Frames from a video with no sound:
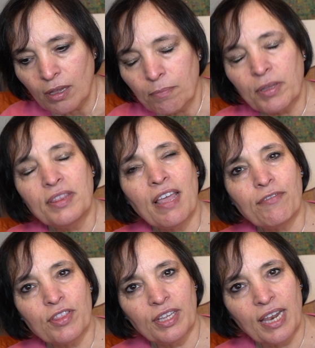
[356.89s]
But
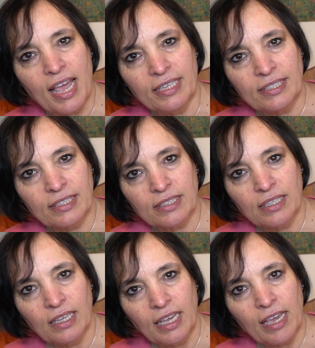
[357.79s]

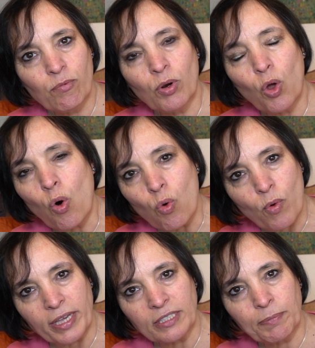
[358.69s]
nevertheless, it will
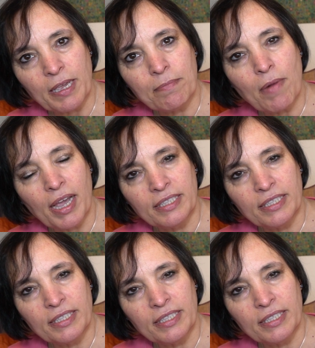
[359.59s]
always be my